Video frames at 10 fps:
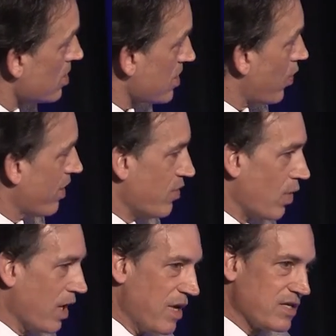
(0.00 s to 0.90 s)
So, what if you
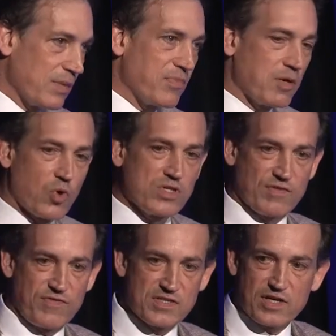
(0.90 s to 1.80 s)
want to make something more
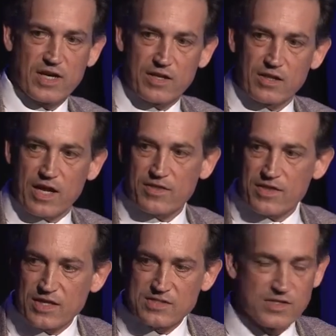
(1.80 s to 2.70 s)
sophisticated like
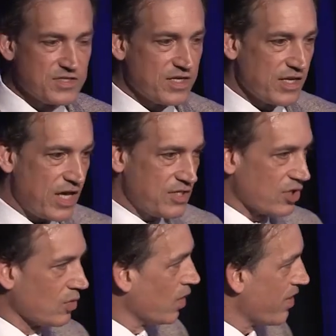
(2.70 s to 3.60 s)
the things you see in
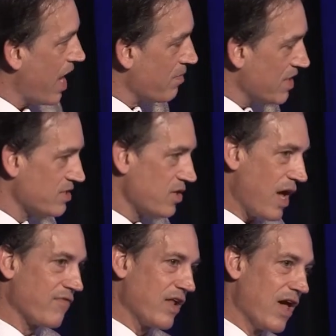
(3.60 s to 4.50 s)
nature? Well, that means you
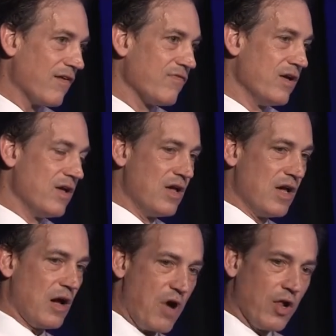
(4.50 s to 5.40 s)
have to have
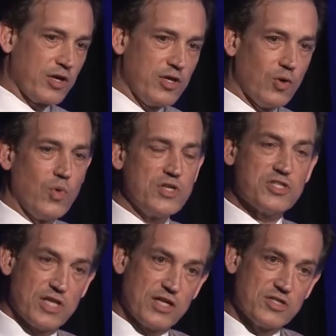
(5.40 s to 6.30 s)
a molecule
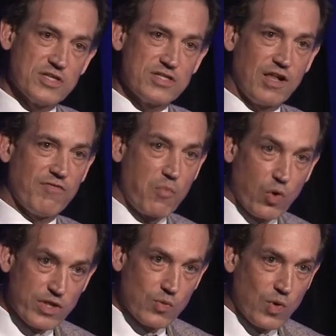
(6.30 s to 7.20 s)
which touches itself
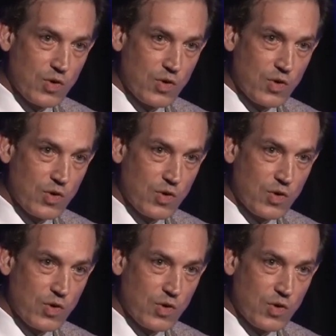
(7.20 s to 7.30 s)
more than